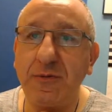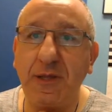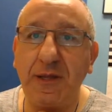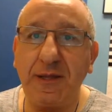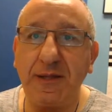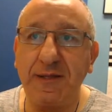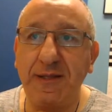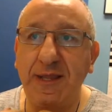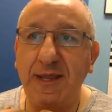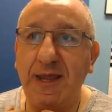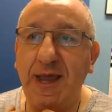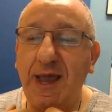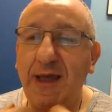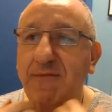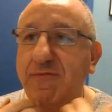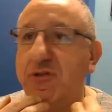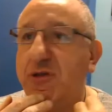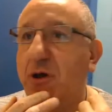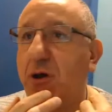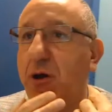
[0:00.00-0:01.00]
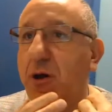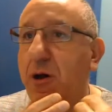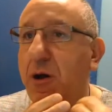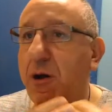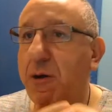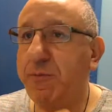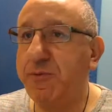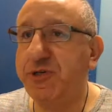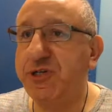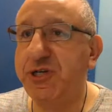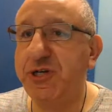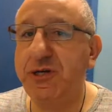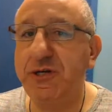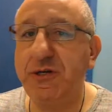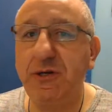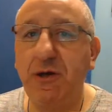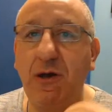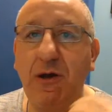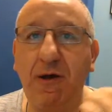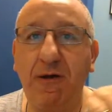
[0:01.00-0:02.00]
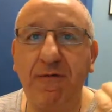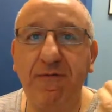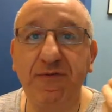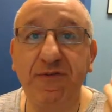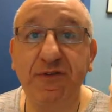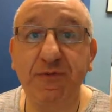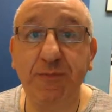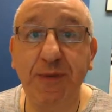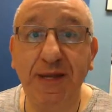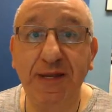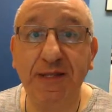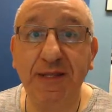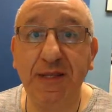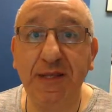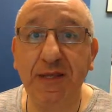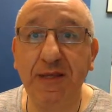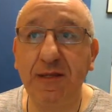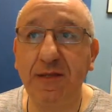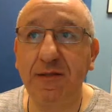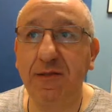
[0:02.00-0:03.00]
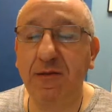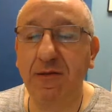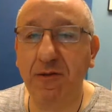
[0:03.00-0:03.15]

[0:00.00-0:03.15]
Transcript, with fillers: they, they have the option of spending,